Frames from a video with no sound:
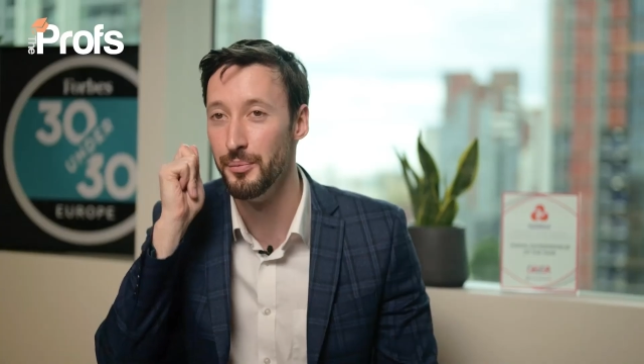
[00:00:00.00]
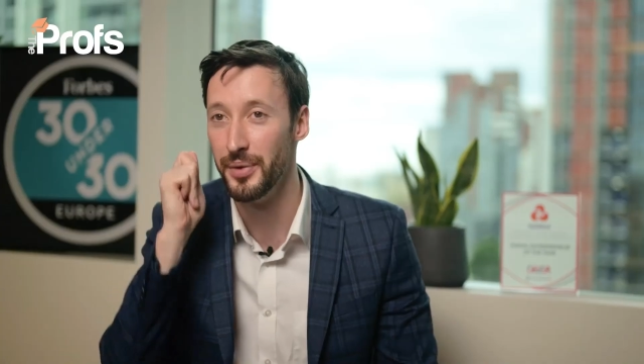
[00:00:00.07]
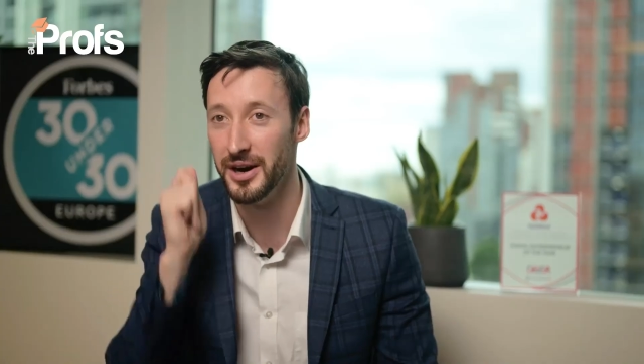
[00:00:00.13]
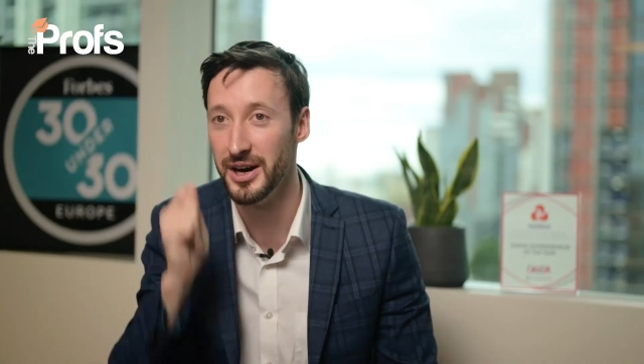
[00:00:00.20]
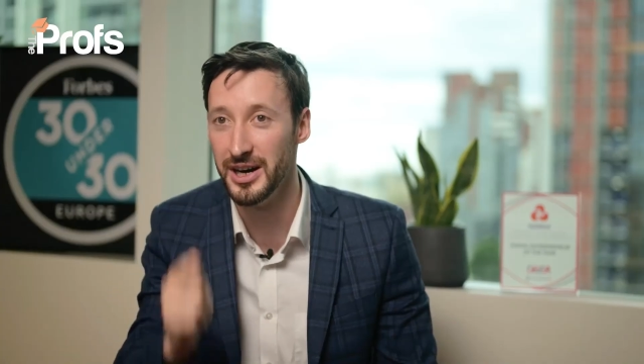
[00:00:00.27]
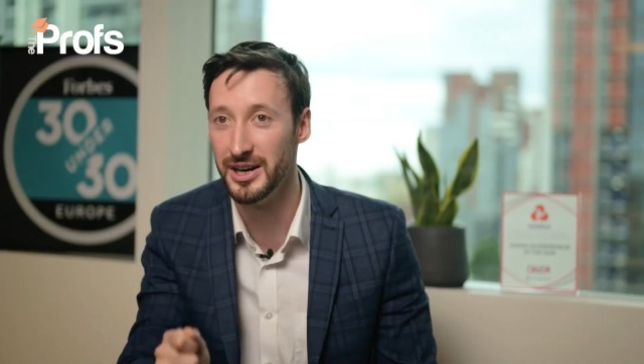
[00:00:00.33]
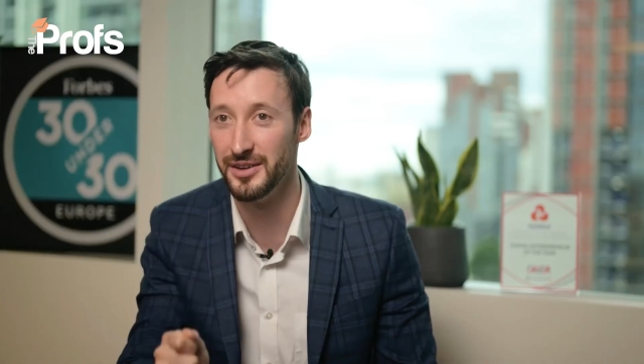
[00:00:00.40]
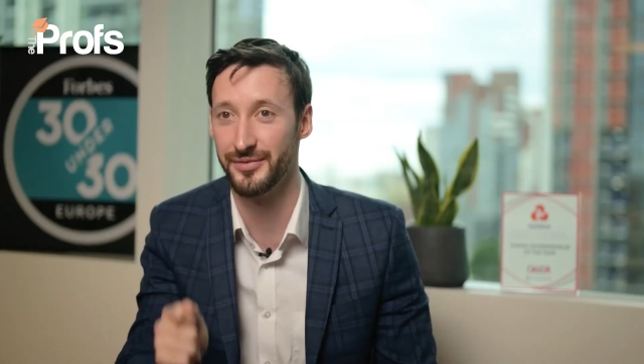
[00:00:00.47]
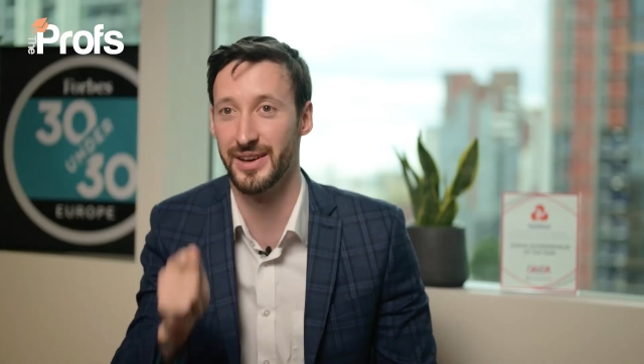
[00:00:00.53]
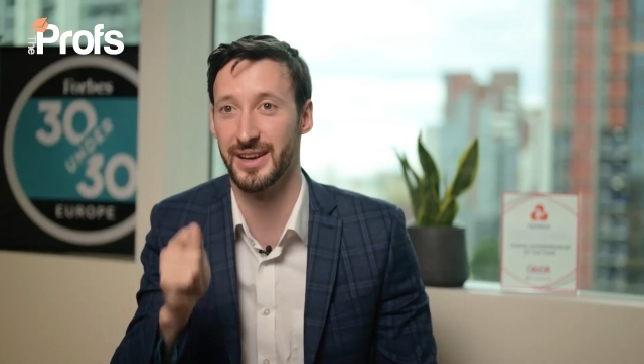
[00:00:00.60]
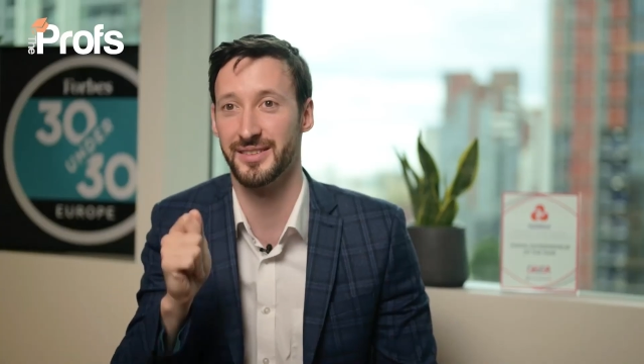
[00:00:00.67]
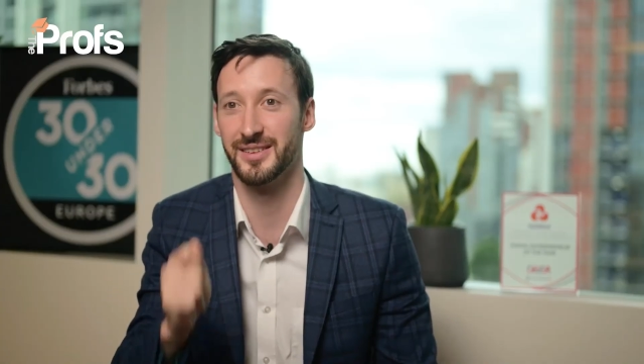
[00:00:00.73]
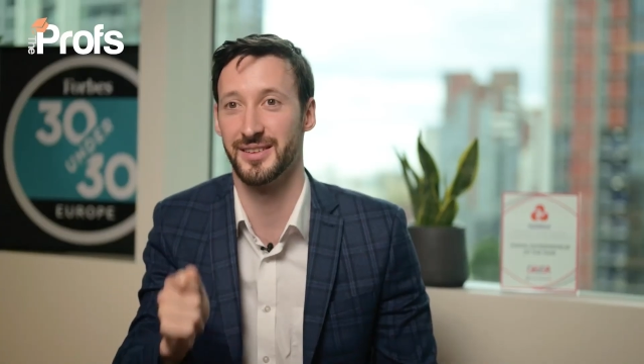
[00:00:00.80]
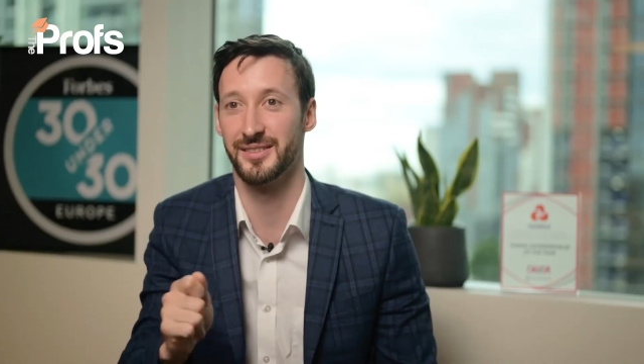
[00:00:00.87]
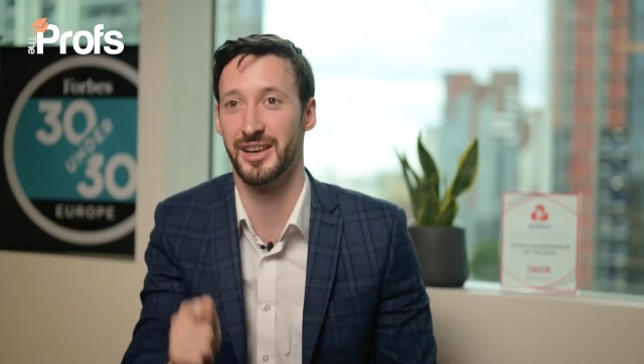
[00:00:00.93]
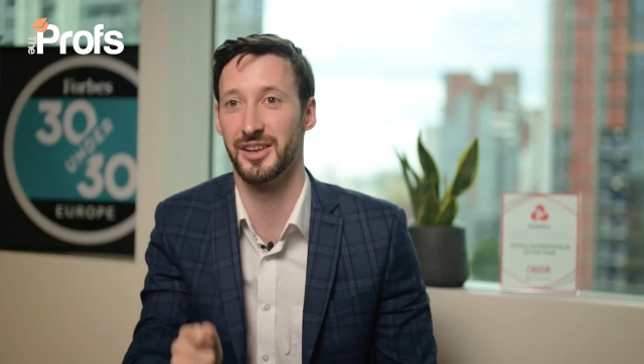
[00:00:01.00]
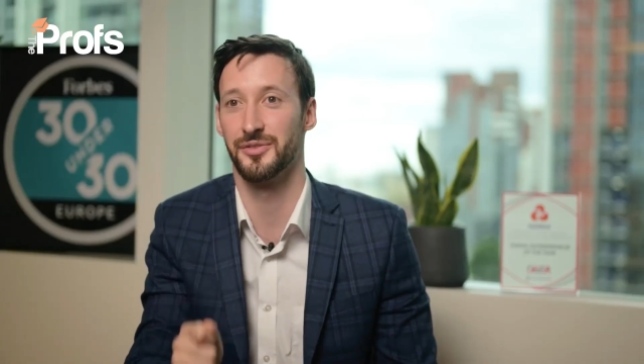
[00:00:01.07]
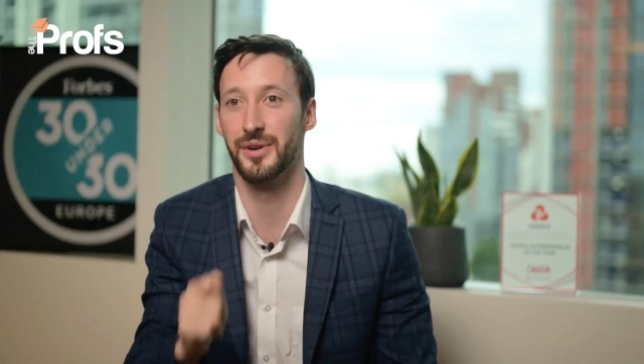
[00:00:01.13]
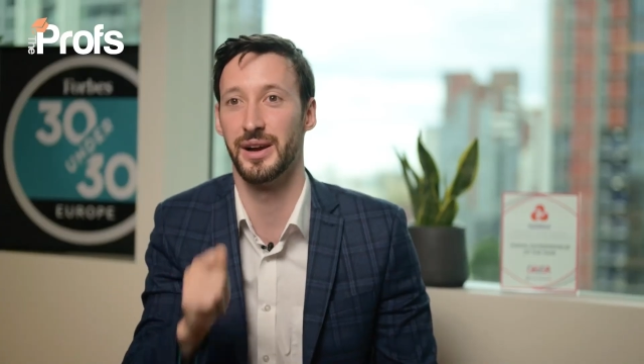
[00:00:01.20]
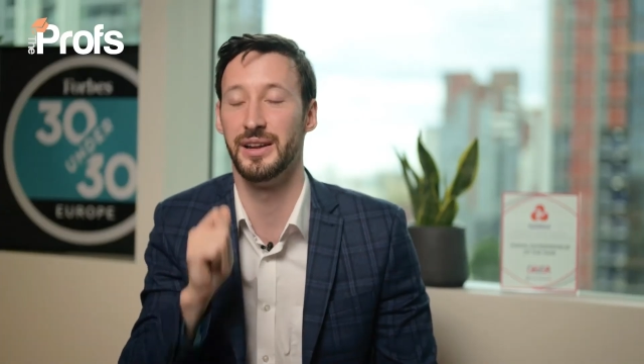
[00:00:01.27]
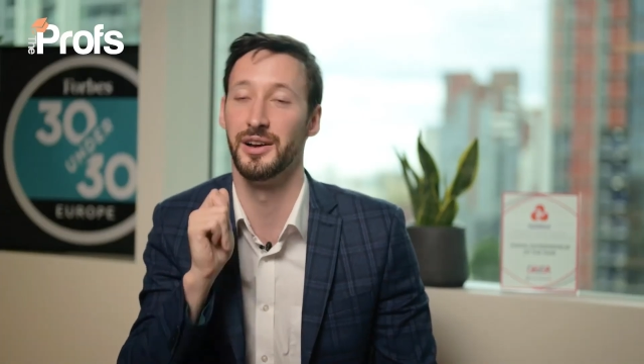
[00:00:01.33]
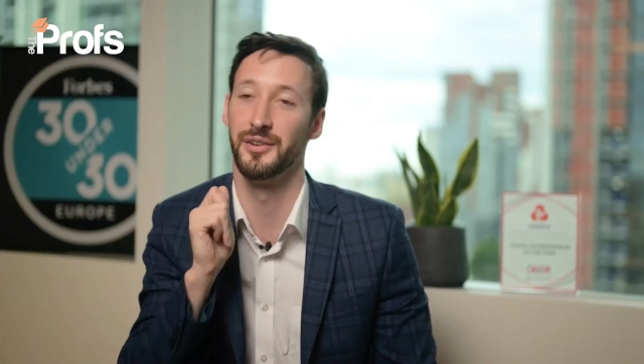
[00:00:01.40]
perfect success
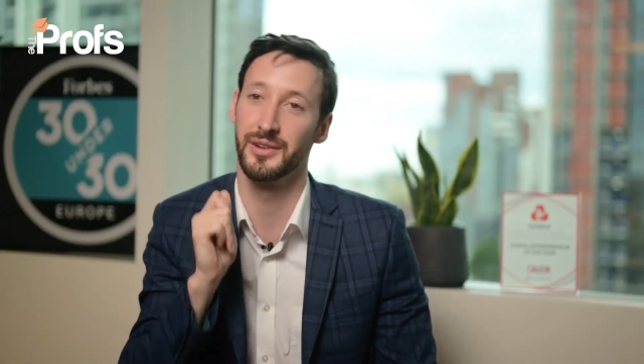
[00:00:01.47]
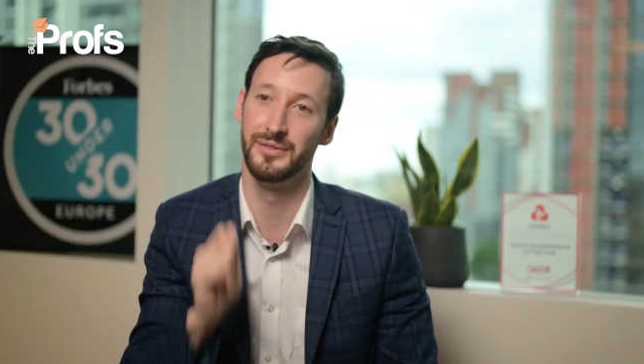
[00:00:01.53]
rate of